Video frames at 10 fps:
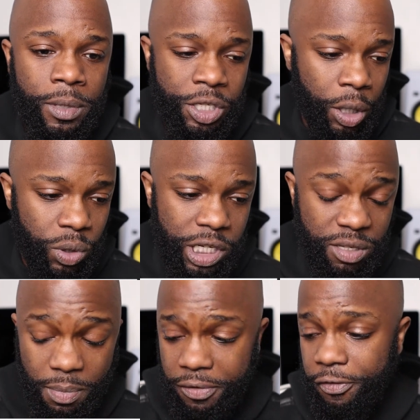
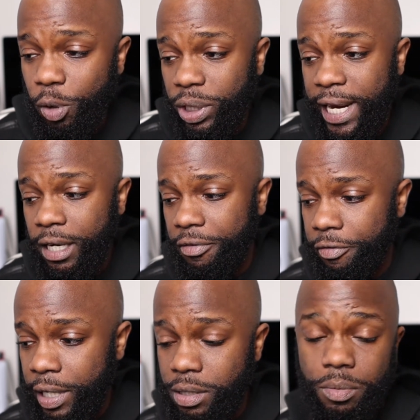Chelsea's midfield and
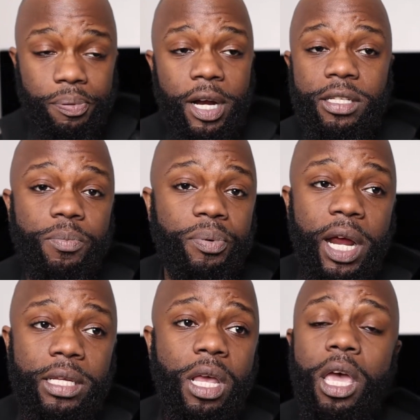defense.
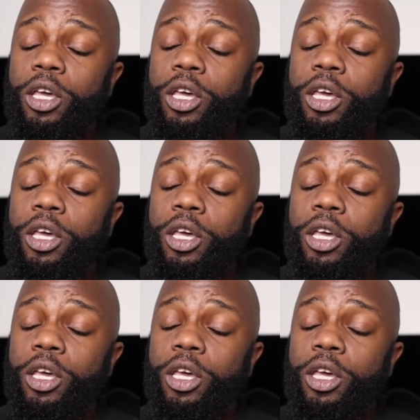Surprise.